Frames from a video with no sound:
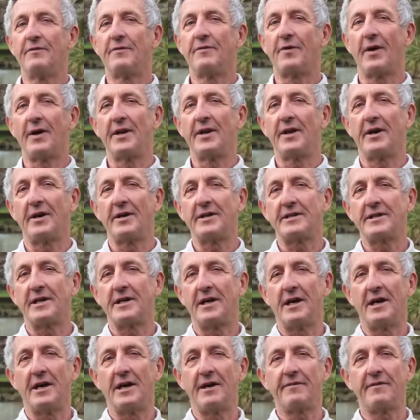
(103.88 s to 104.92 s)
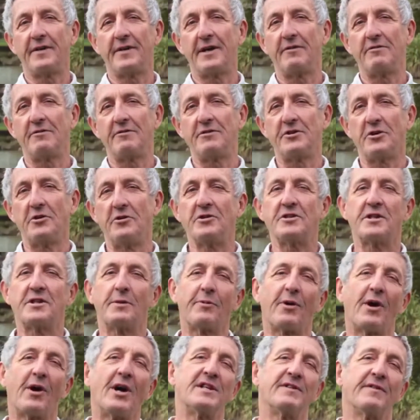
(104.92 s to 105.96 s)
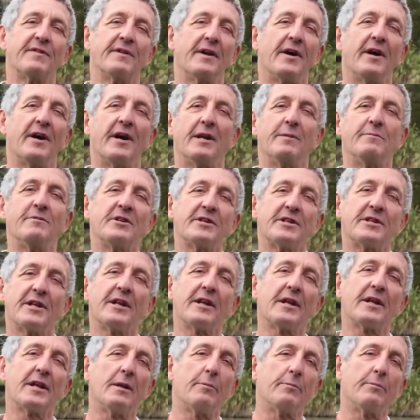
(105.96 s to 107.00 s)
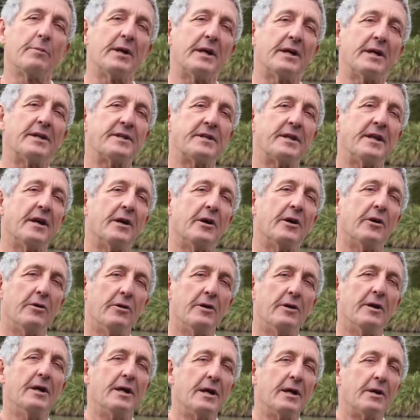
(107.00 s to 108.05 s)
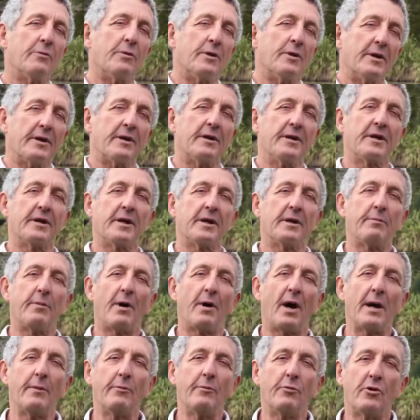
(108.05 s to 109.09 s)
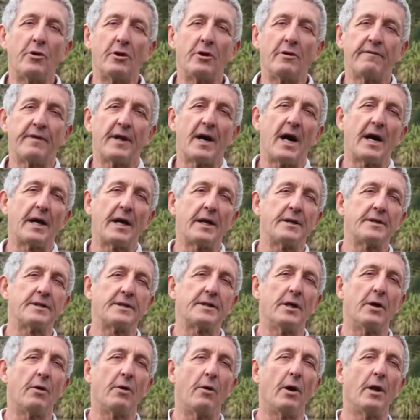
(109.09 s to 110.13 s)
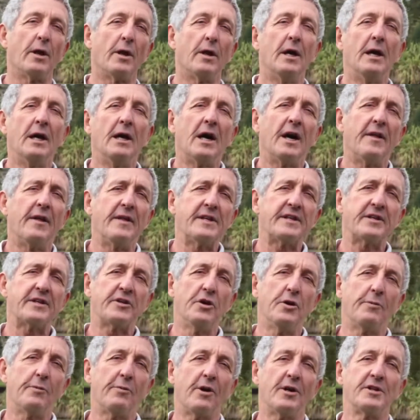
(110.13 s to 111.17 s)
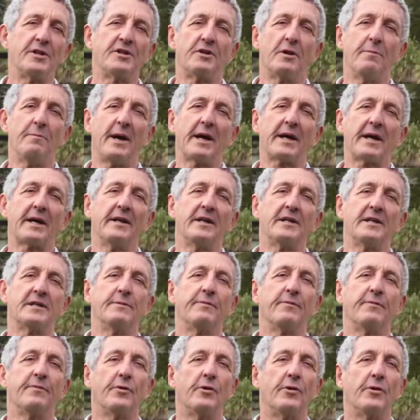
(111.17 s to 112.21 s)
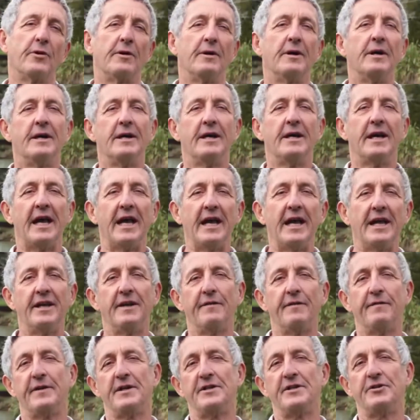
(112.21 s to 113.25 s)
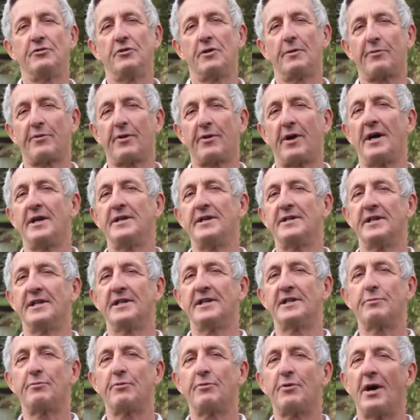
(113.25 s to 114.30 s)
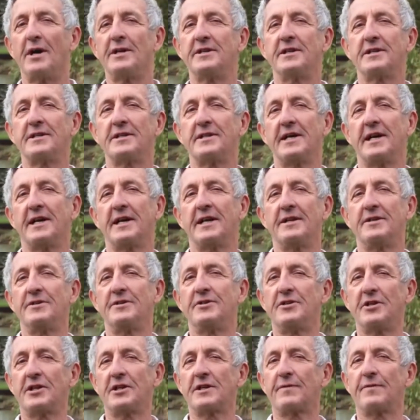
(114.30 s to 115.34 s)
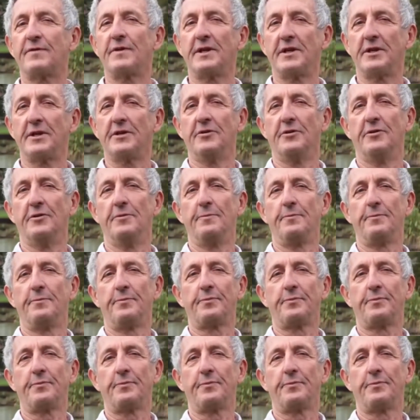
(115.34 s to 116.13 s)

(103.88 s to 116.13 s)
find out uh, if they reduce the price of an item just a little bit, you know, are you, are going to buy more of that and so on. And these coupons are a mechanism for individual prices, prices set just for you.